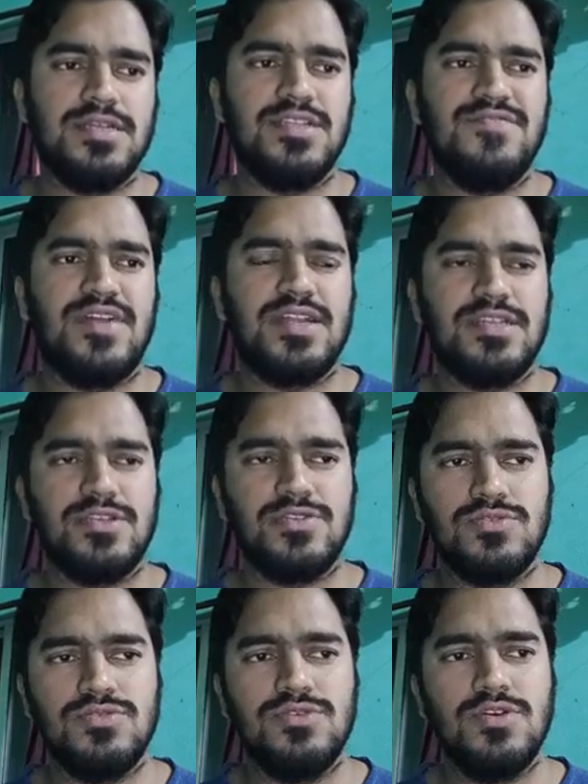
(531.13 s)
divided
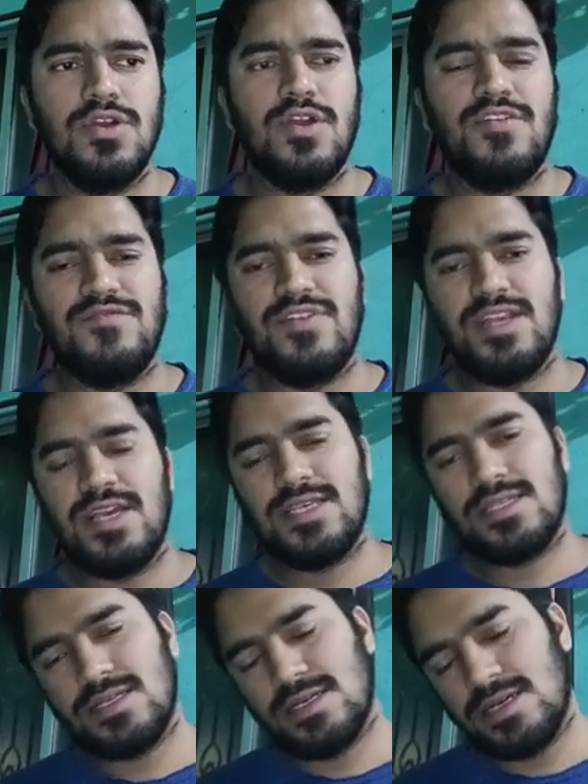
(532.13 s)
into
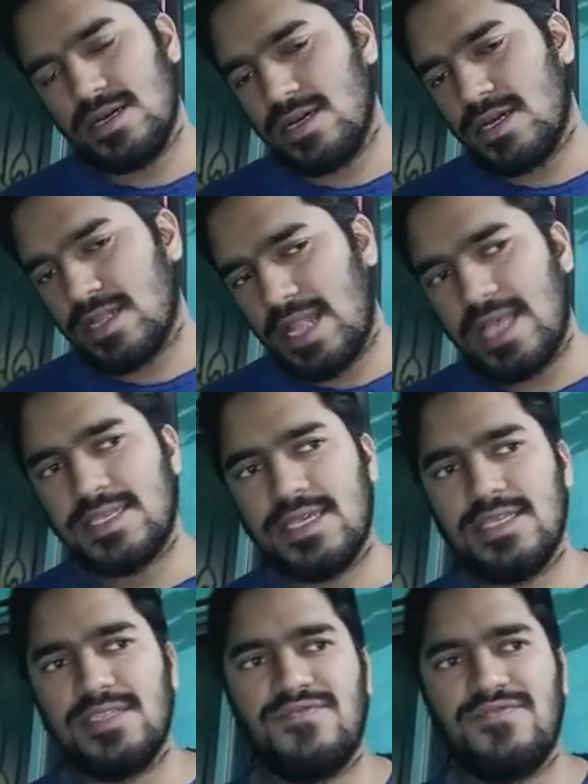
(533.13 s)
various classes.